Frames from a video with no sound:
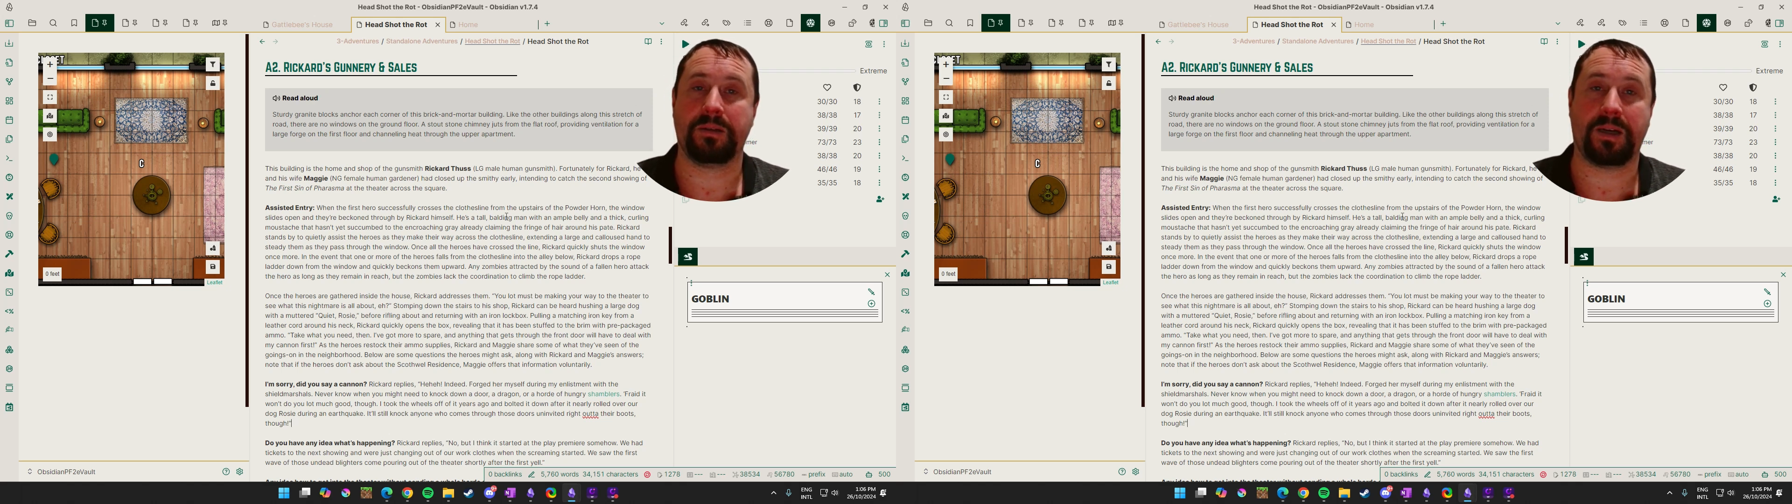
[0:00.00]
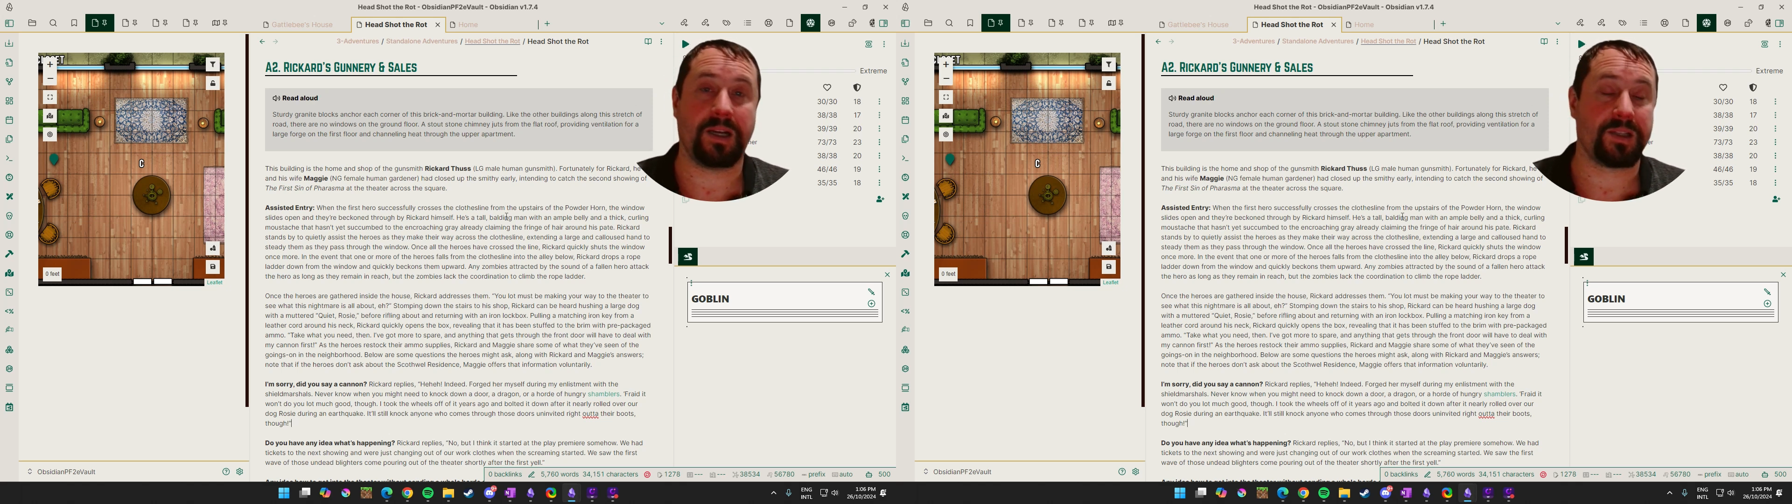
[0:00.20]

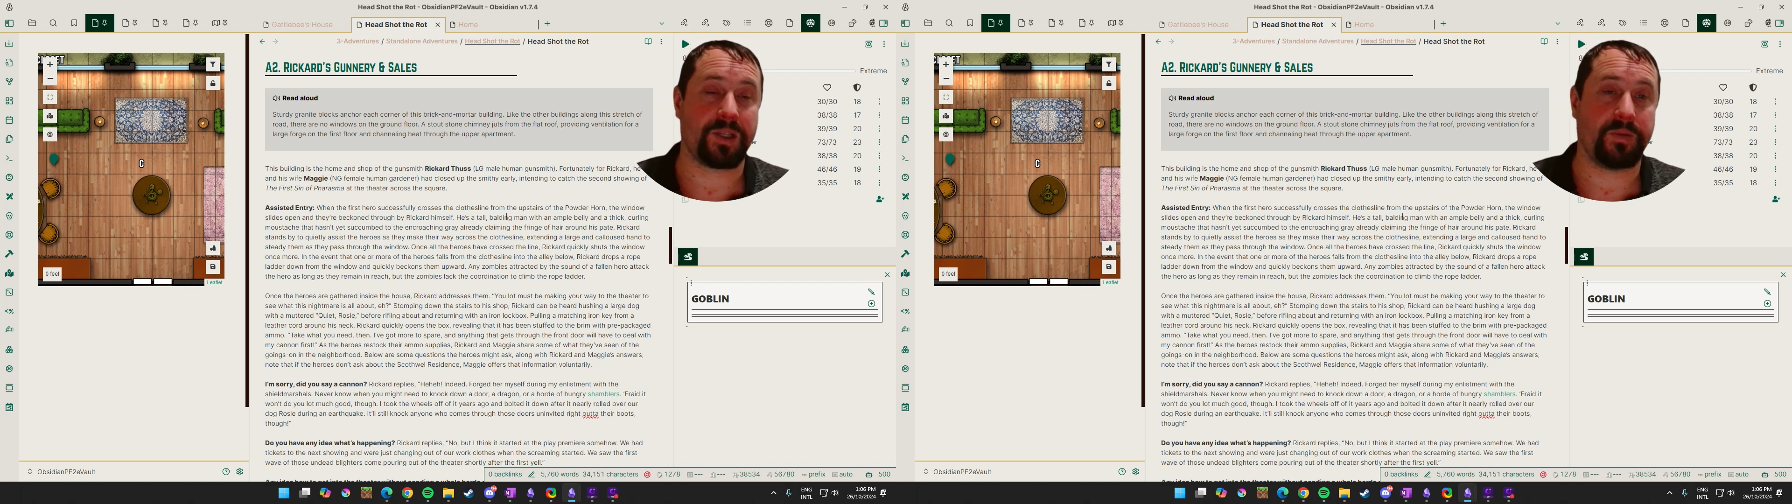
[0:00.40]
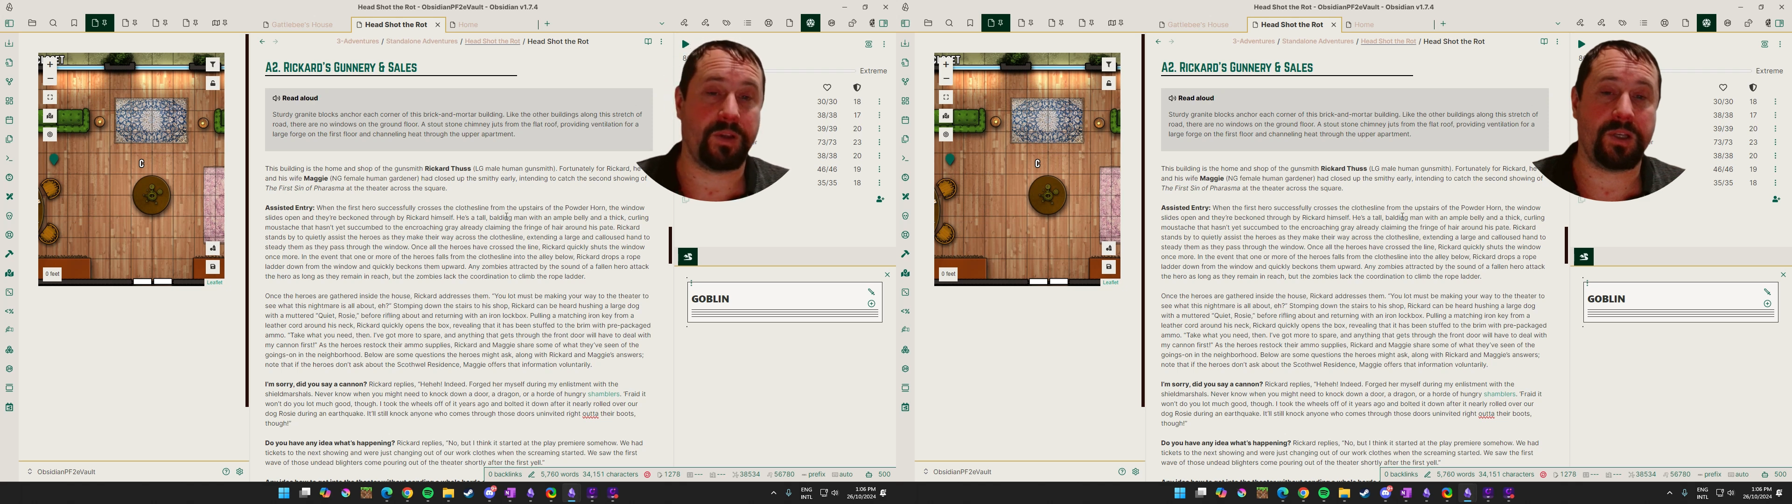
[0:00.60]
All right,
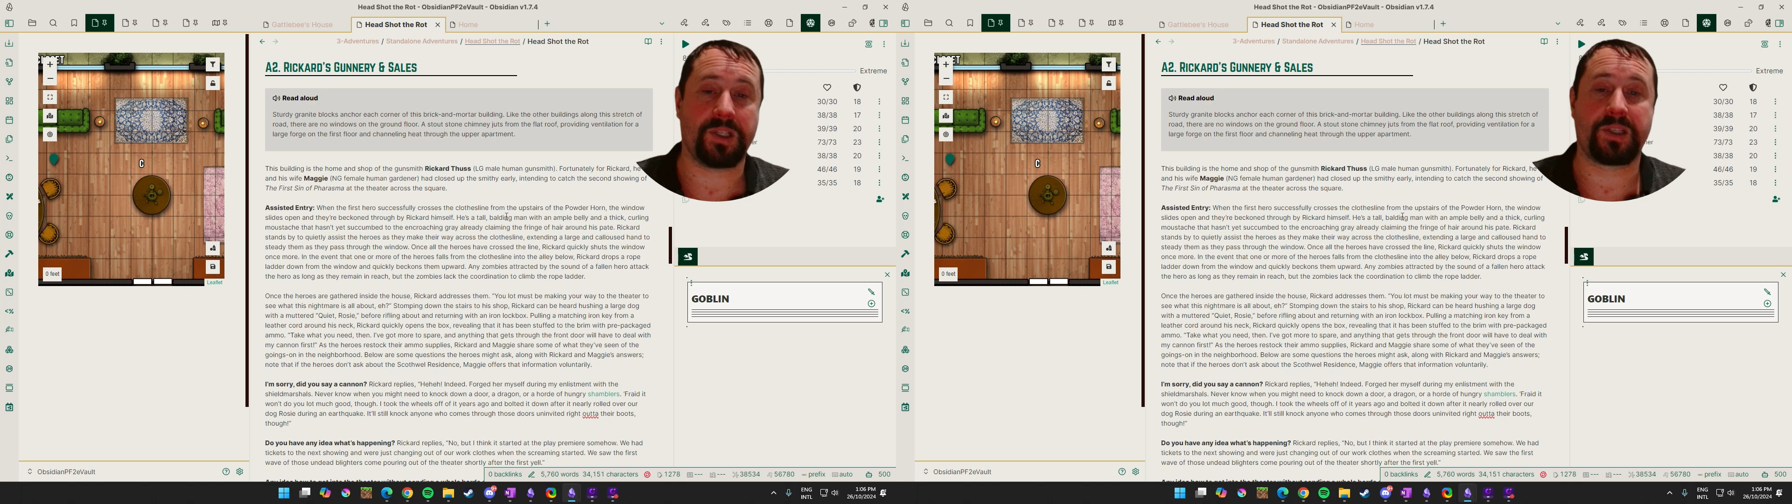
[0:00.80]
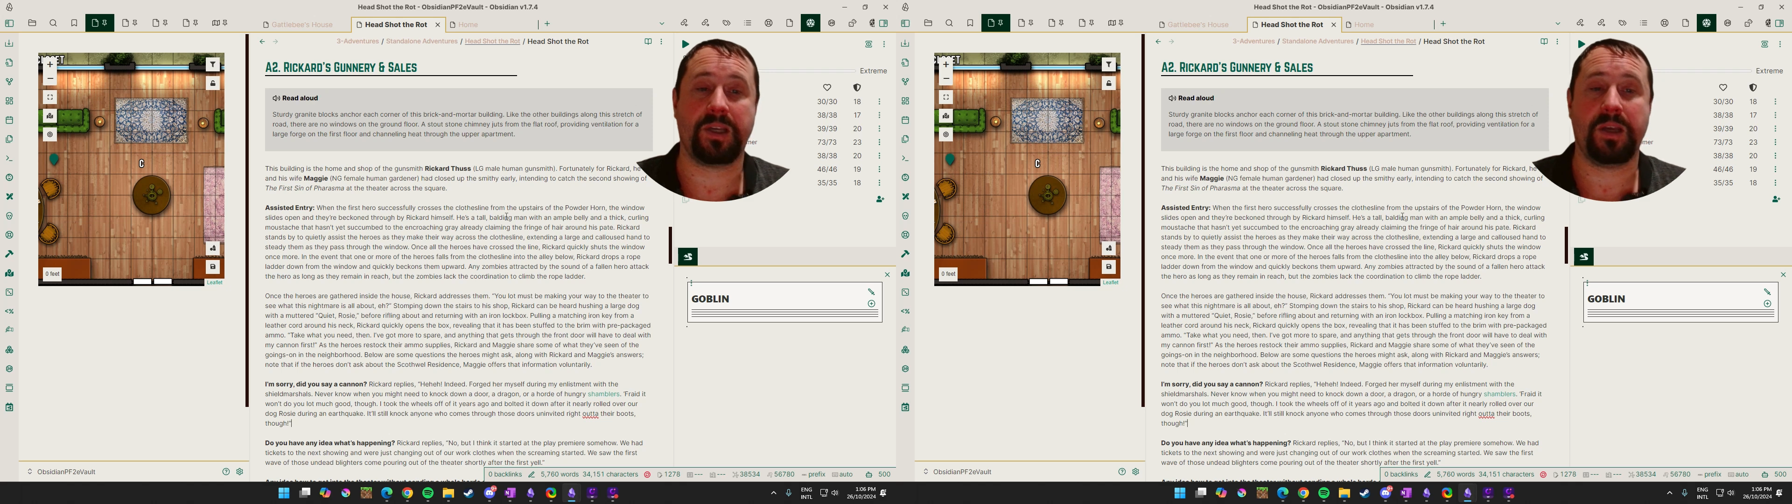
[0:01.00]
so if you
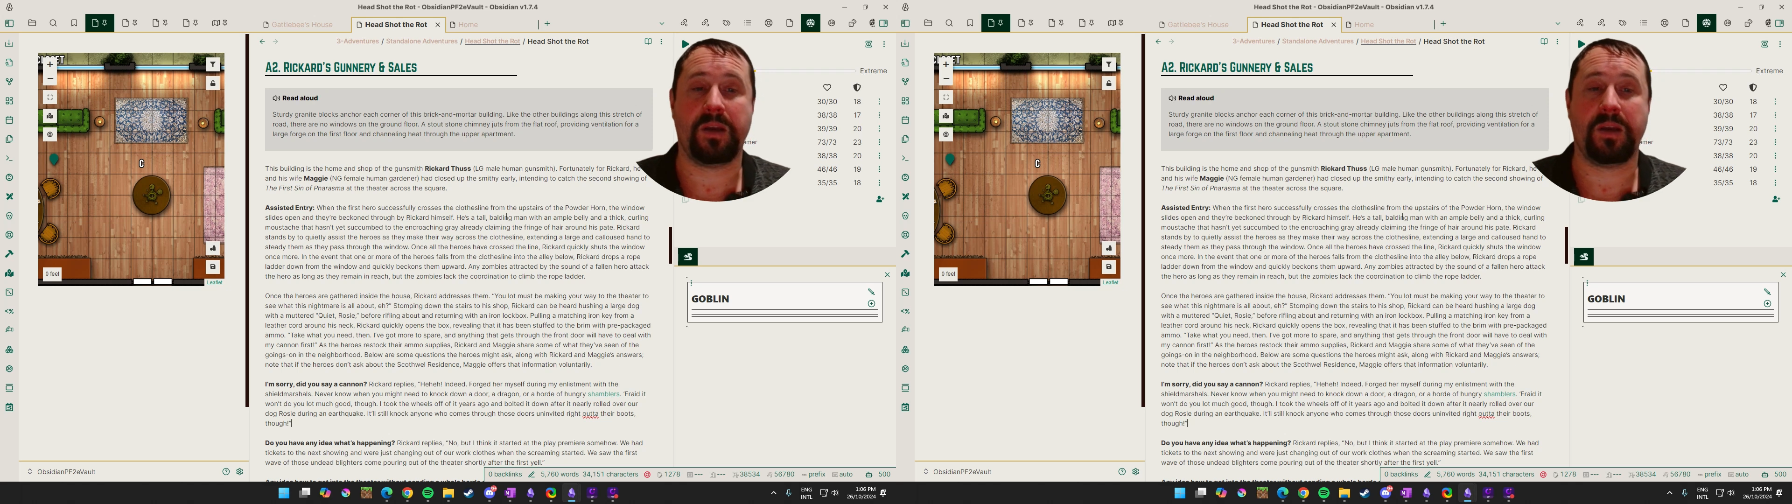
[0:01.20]
just